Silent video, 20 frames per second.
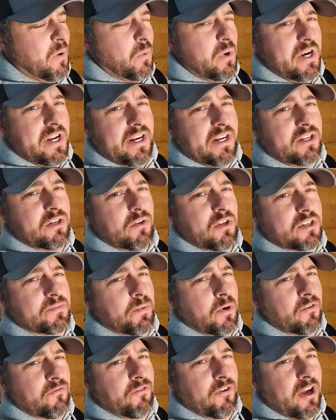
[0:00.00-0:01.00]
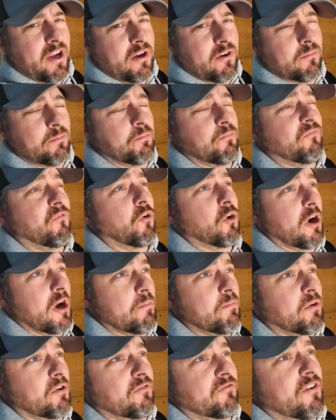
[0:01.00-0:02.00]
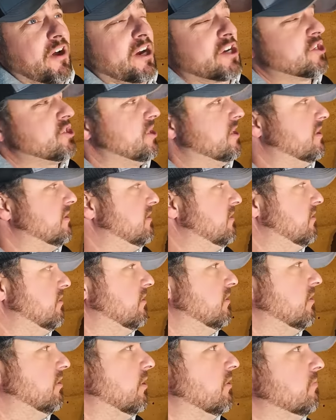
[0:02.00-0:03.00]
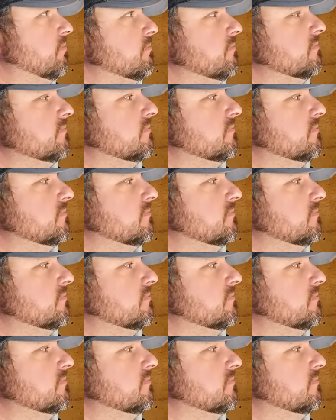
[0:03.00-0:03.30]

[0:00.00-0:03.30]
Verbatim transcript: we need to do this perfect for a perfection. Per